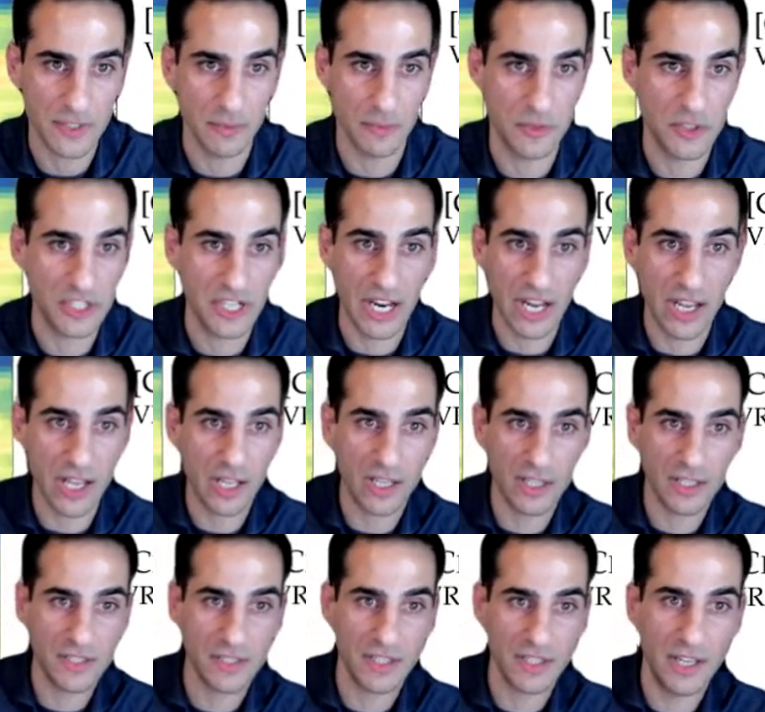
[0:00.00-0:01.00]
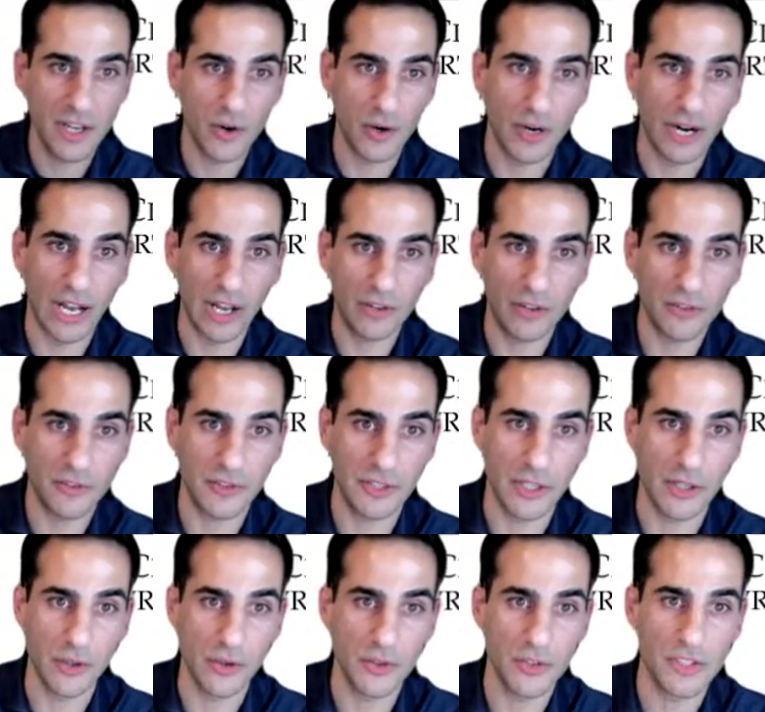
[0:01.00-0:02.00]
some shells or
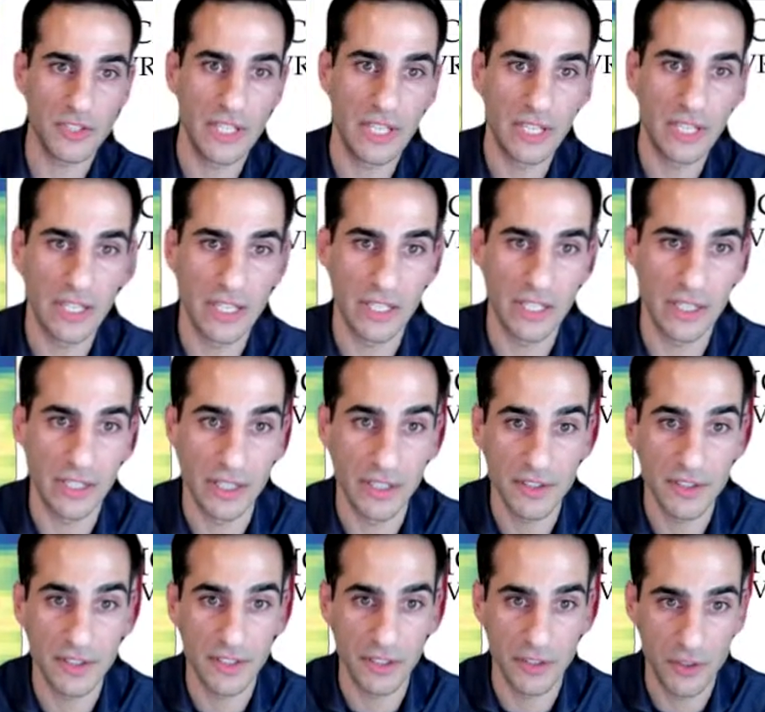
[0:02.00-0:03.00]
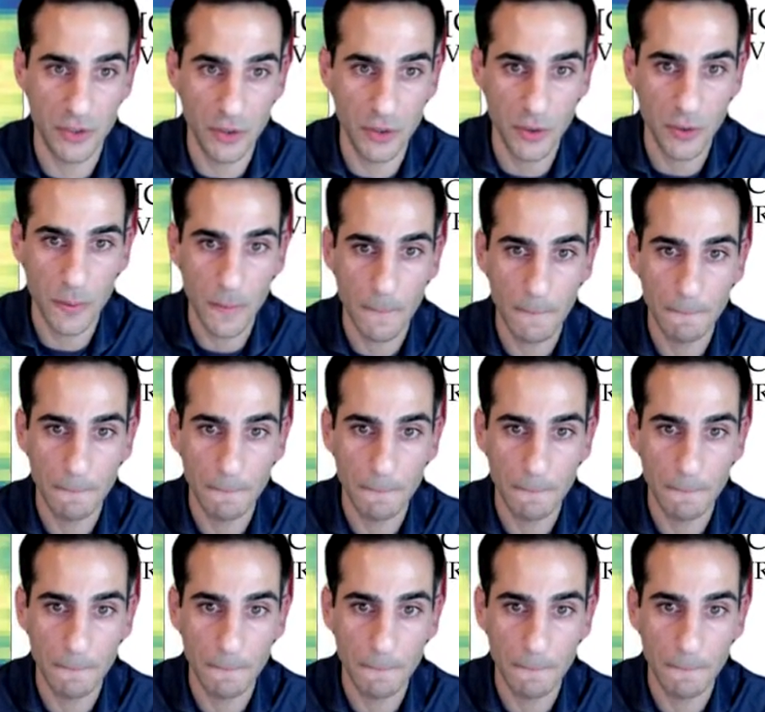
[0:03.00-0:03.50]
outflows in C2.